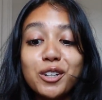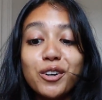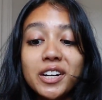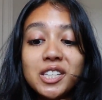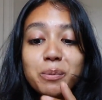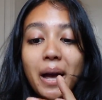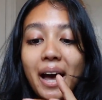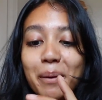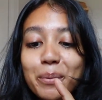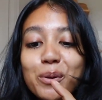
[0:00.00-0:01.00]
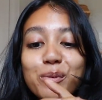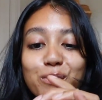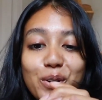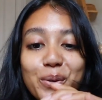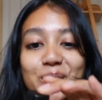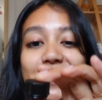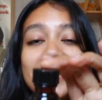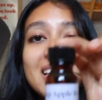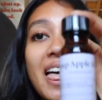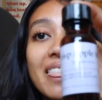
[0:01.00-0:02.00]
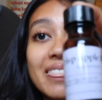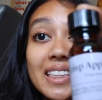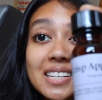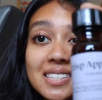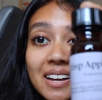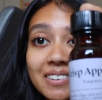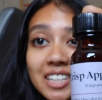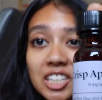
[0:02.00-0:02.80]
Crisp Apple Rose. This sounded